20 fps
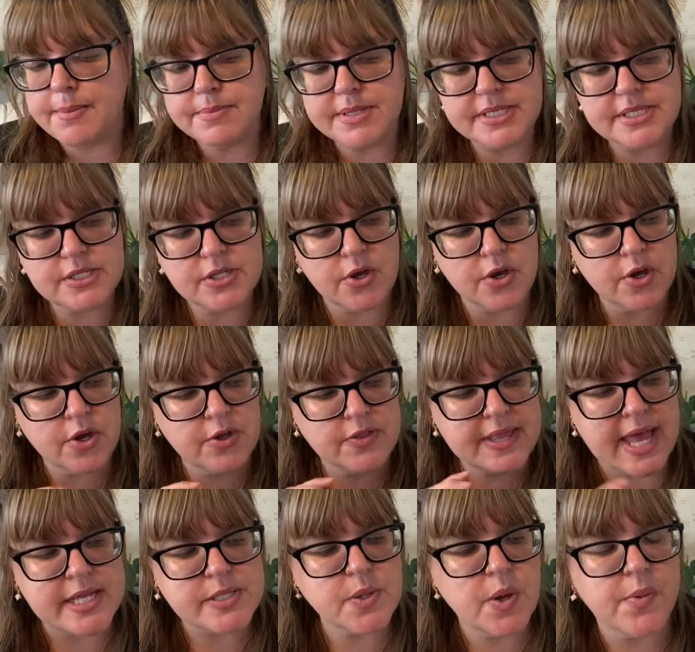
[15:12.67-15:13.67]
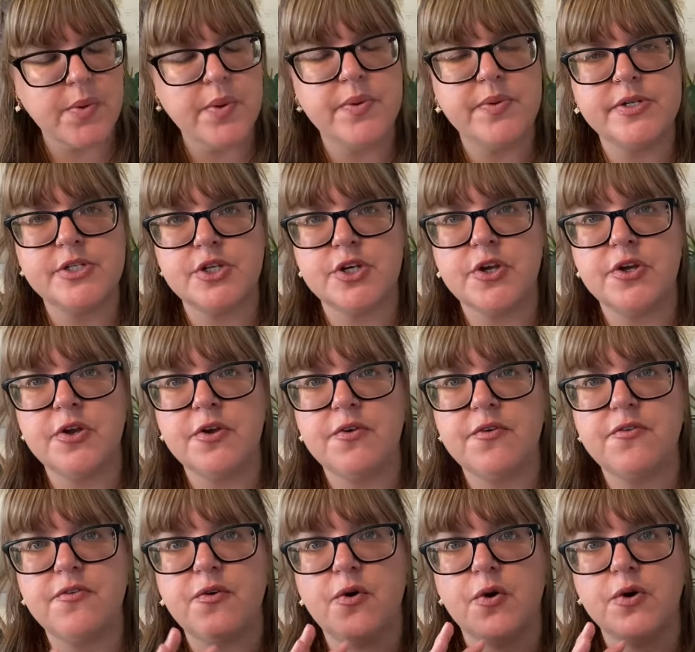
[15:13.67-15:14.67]
So that's what we would do
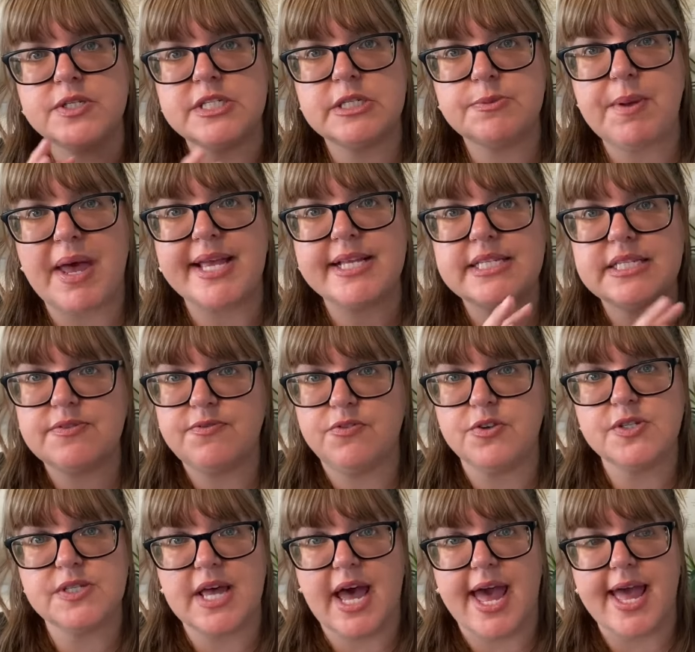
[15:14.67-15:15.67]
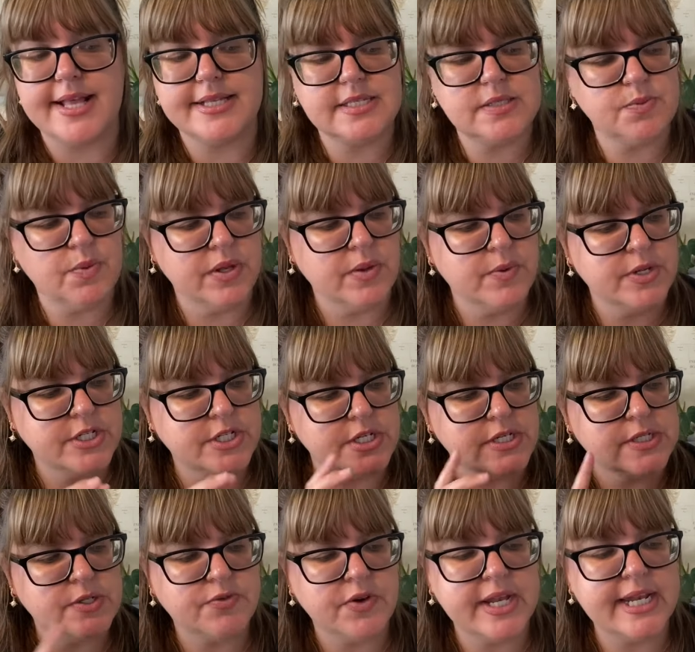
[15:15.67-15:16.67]
for Space for Science. We would
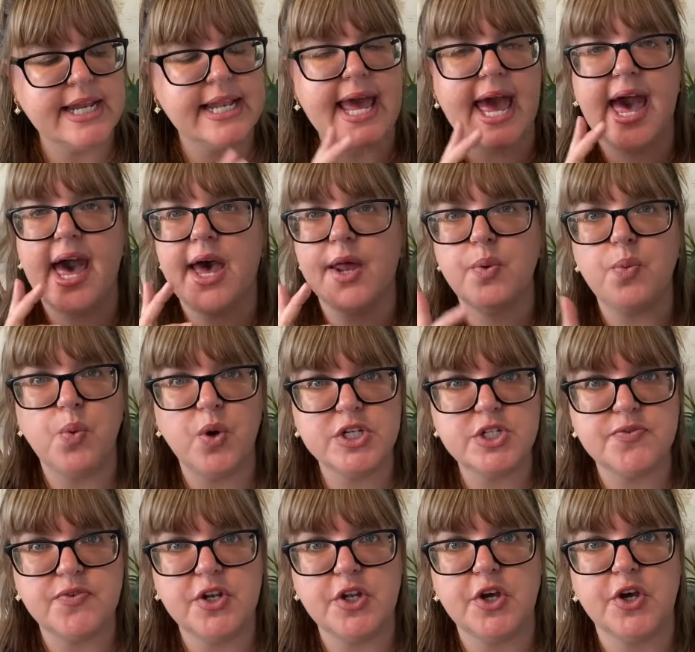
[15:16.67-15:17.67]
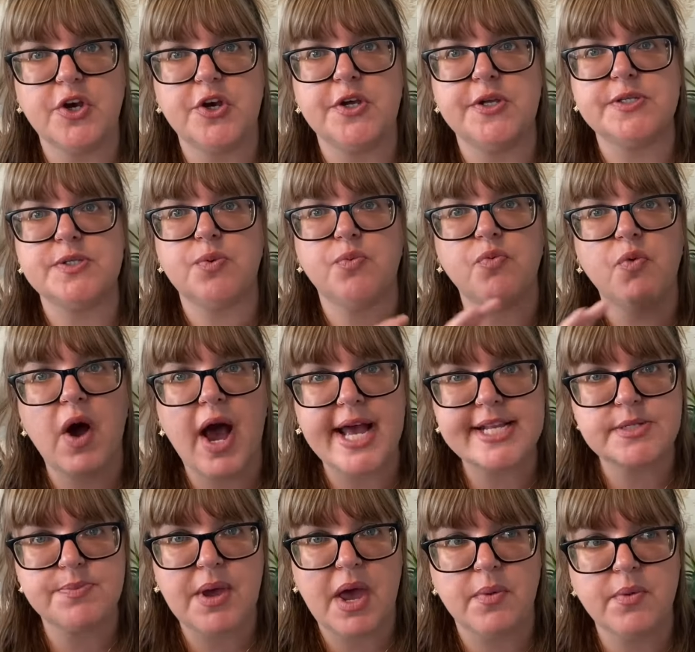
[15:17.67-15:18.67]
just read aloud, watch videos,
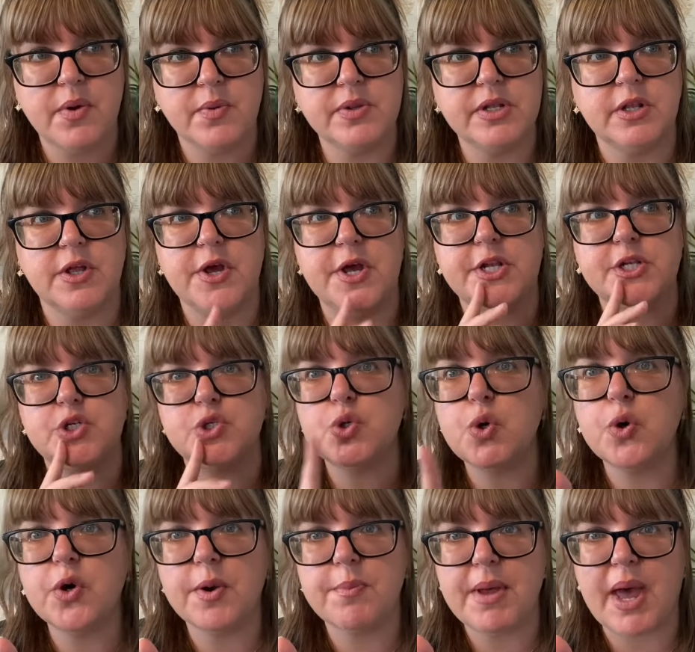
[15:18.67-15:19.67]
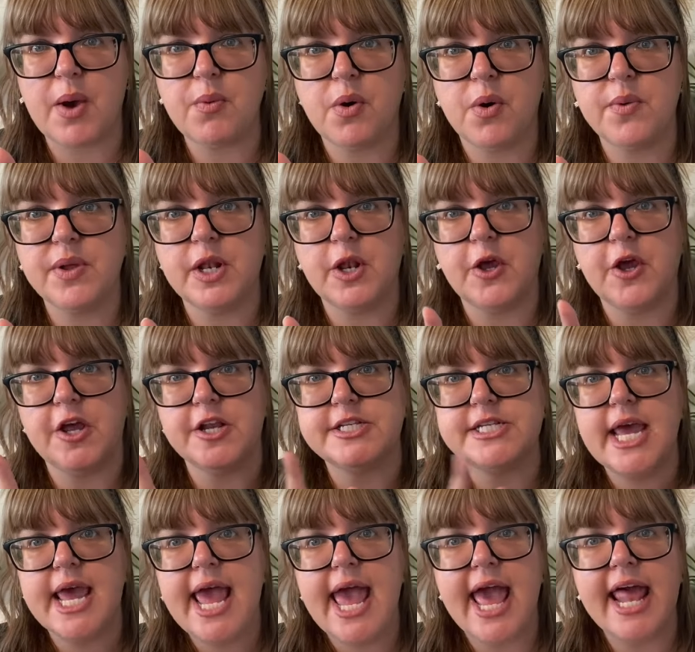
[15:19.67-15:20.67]
write about what we learned, talk about what we learned,
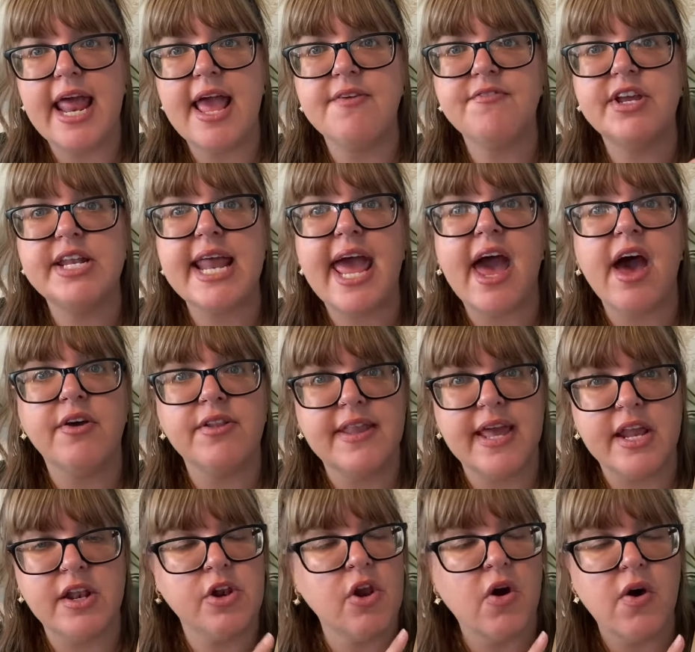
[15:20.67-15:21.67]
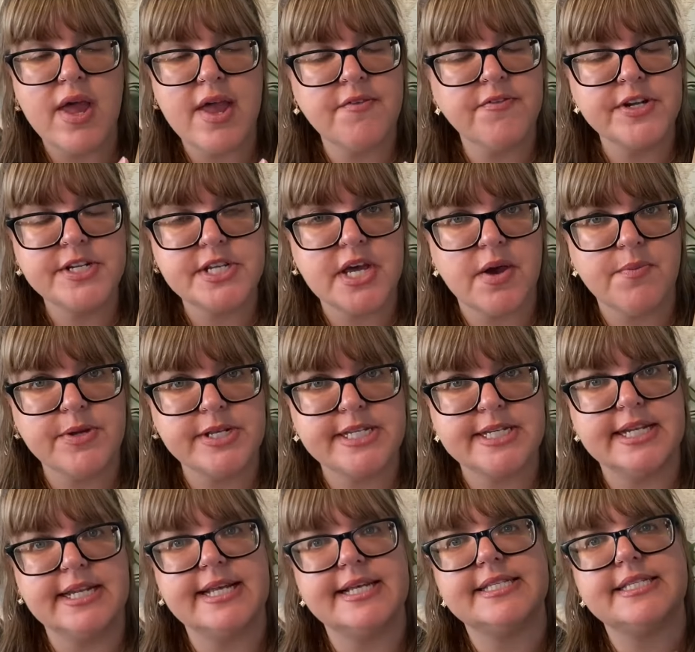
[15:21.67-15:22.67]
and every now and then, not every time we did
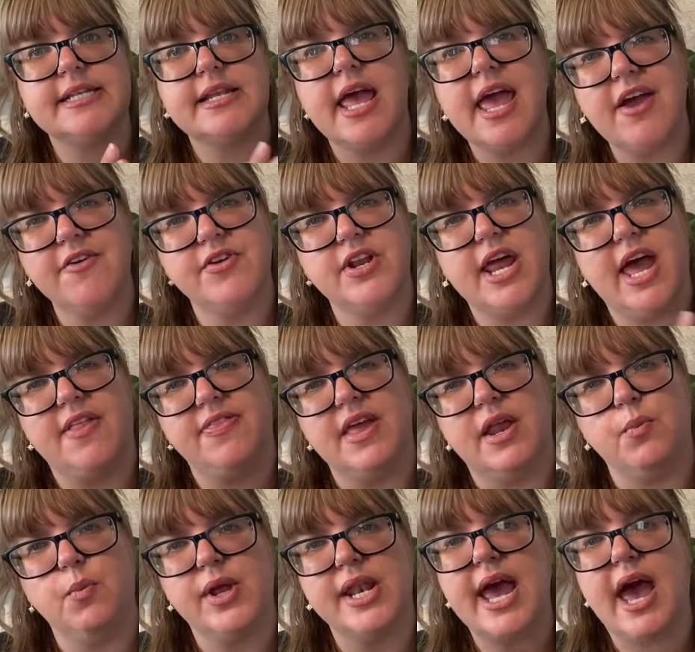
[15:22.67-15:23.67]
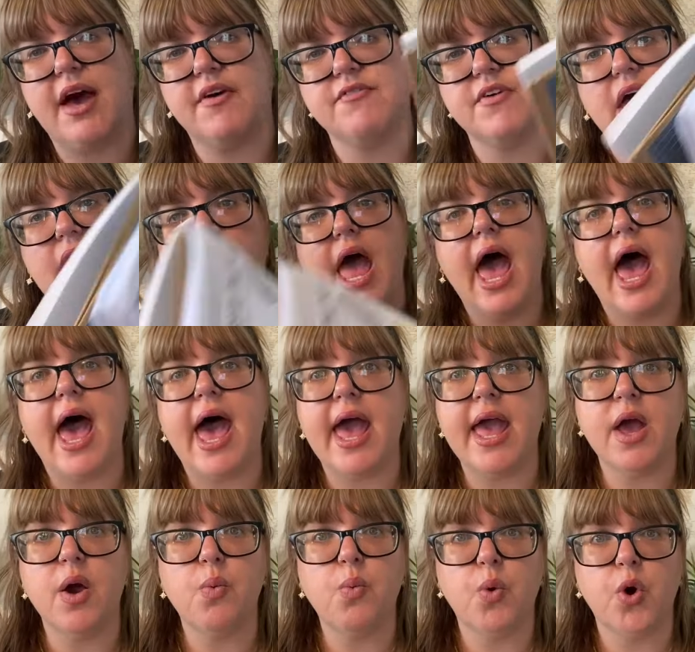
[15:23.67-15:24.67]
a lesson, every now and then we'd have
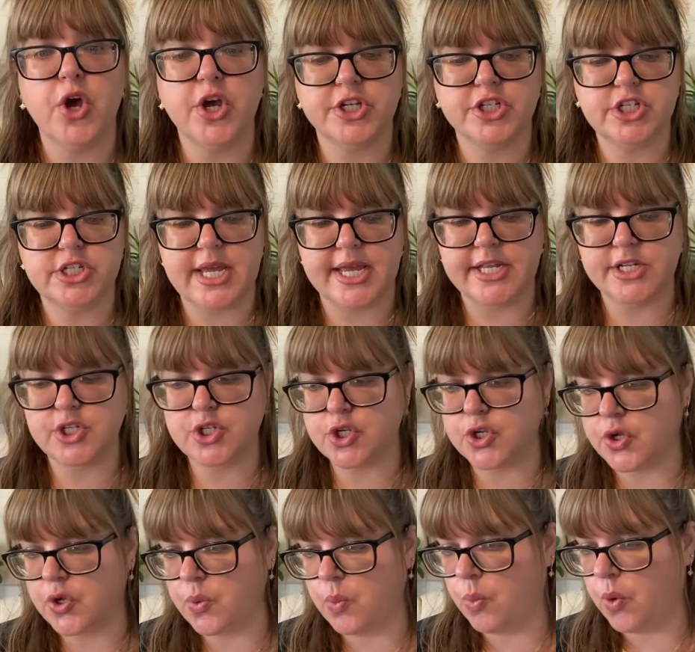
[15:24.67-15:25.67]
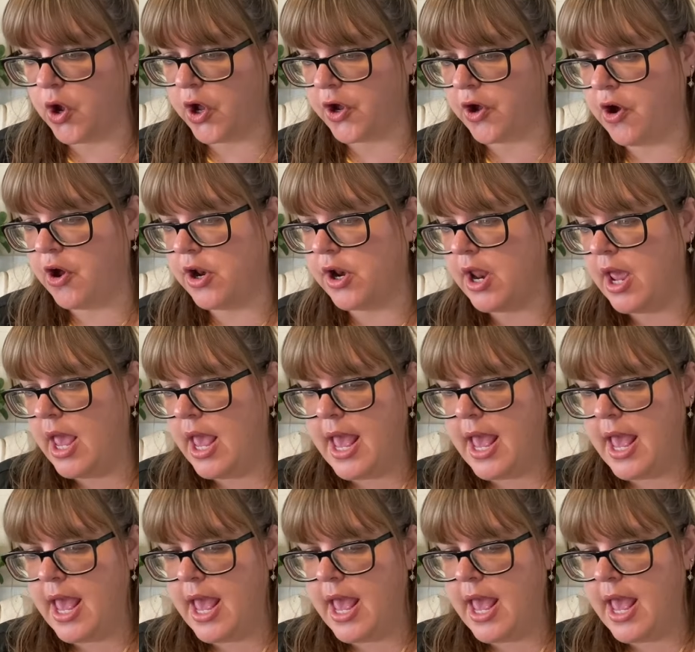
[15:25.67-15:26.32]
a worksheet to work on.